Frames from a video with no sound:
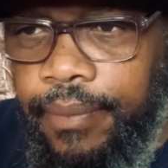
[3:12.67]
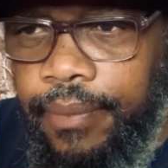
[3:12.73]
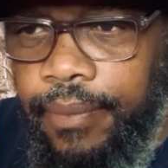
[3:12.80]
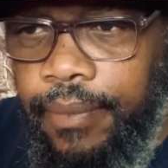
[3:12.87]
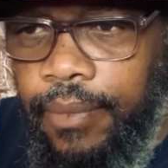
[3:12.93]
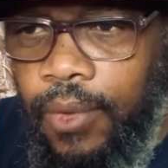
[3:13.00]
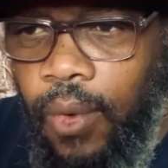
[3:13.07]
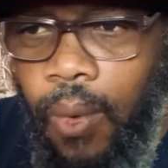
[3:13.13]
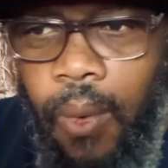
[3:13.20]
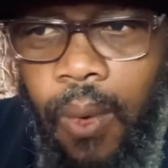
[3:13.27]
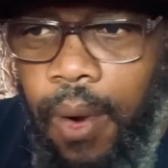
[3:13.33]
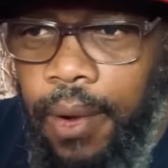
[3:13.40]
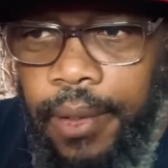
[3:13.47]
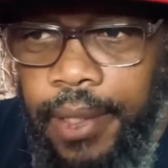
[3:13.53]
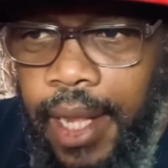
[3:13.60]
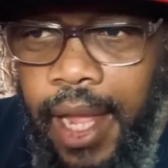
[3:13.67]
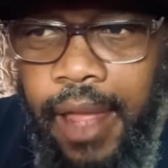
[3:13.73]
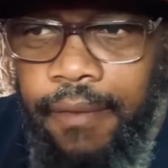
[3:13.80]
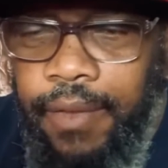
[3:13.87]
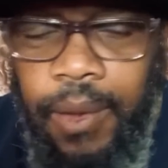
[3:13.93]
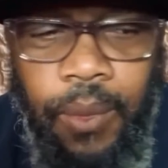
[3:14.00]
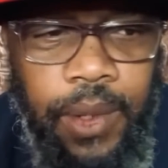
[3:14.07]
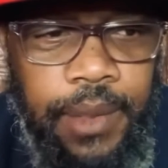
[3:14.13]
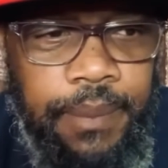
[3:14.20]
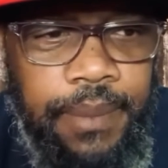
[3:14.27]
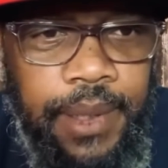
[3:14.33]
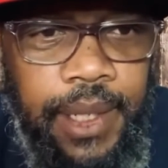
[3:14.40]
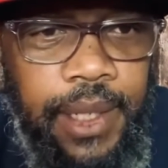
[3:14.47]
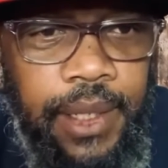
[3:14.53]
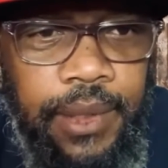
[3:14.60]
or however they want
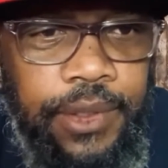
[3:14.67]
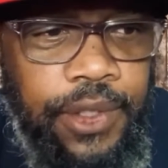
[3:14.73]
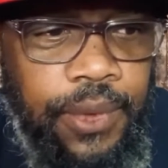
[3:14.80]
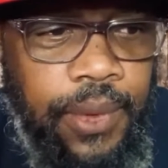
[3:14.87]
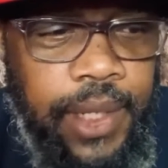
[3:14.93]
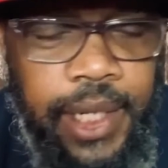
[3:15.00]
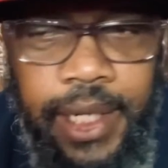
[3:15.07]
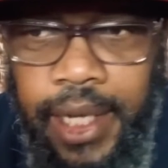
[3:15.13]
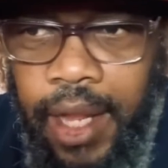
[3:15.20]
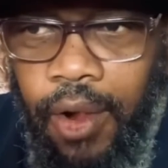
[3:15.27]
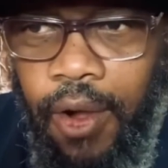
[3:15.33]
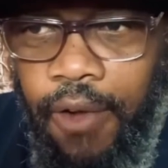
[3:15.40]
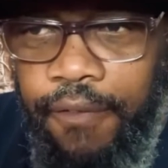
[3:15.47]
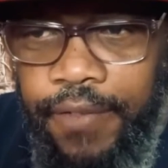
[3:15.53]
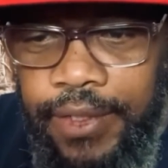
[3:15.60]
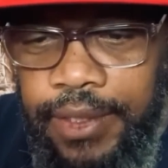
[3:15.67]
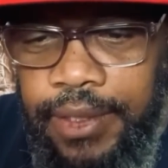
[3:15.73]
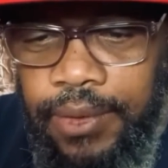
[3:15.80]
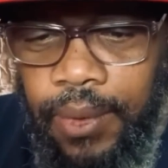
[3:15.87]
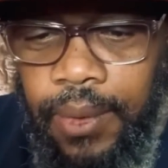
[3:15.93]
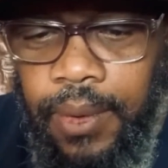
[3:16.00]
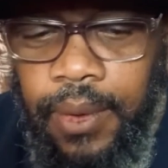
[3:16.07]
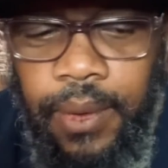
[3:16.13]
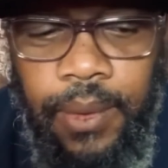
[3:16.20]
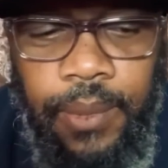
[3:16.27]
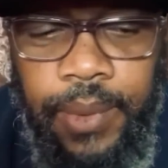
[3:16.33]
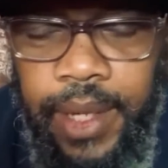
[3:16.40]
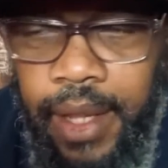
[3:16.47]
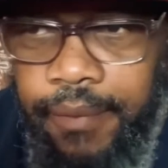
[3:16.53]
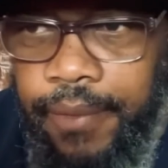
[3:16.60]
to do it in their office or
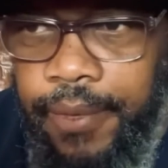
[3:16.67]
whatever,